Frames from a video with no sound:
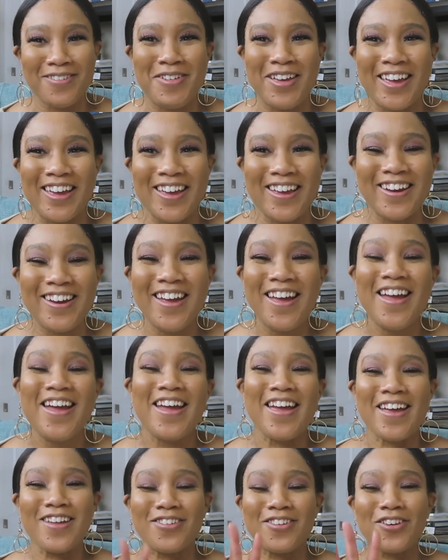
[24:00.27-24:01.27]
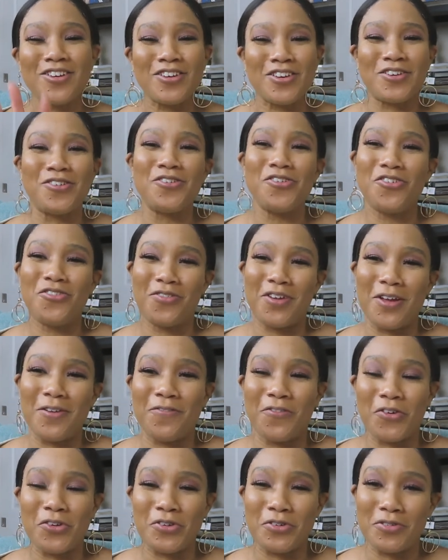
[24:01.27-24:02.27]
I mean, it's a huge win
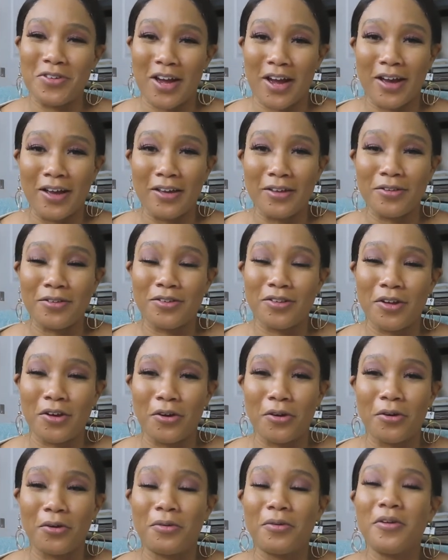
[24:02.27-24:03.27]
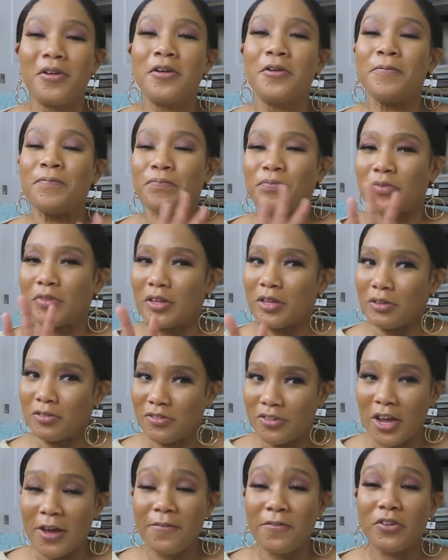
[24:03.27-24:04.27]
for you guys. So
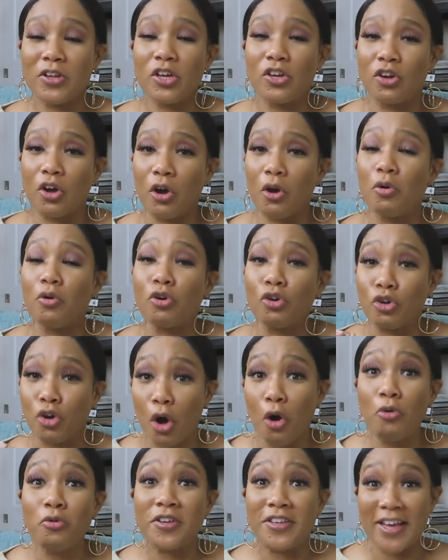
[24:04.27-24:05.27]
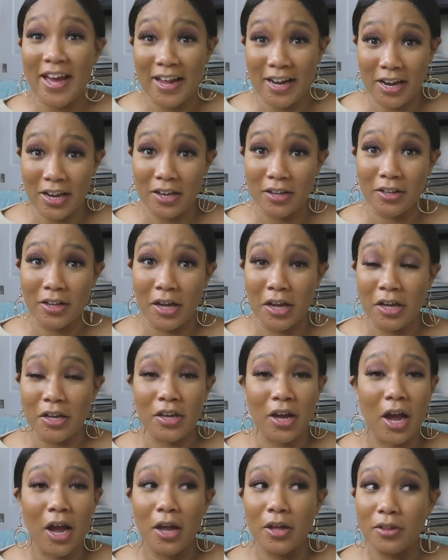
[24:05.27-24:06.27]
definitely go, go get it.
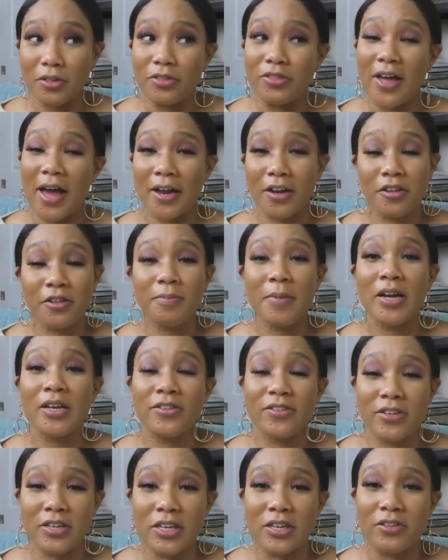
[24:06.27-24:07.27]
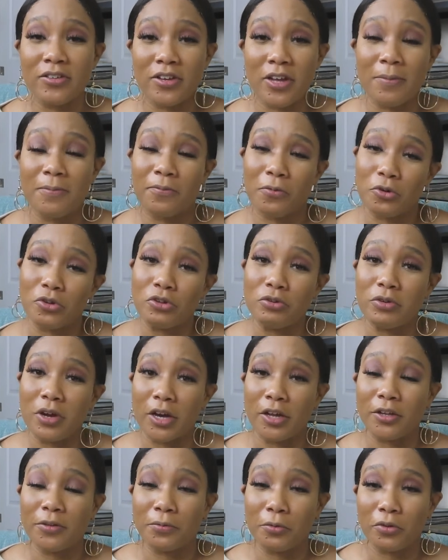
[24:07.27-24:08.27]
Like, that is my tea tip for you
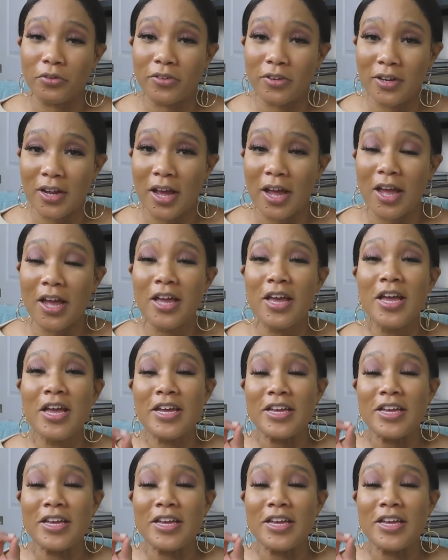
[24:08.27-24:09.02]
guys for today.